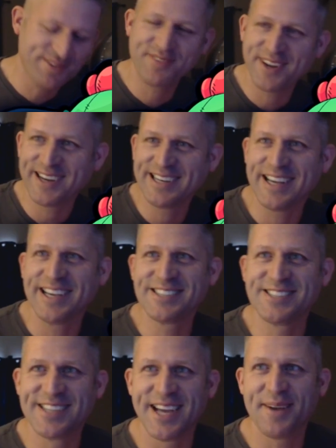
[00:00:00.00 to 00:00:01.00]
Very nice
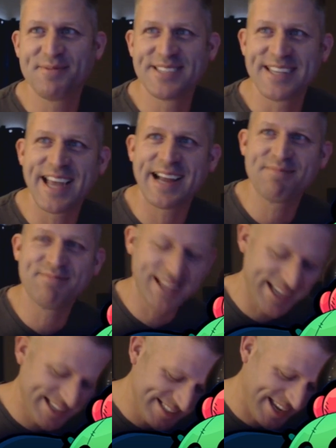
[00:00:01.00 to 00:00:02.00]
job, Zach,
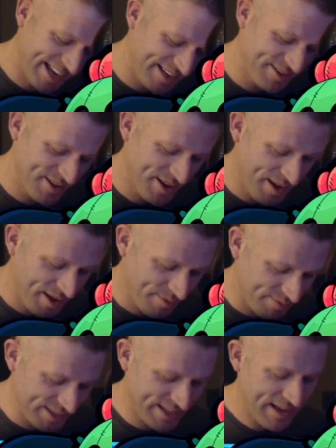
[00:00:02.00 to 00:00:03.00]
Blaze, and
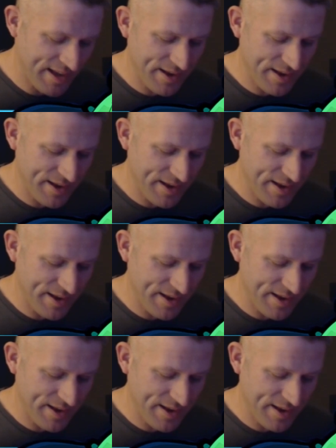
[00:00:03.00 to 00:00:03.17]
me,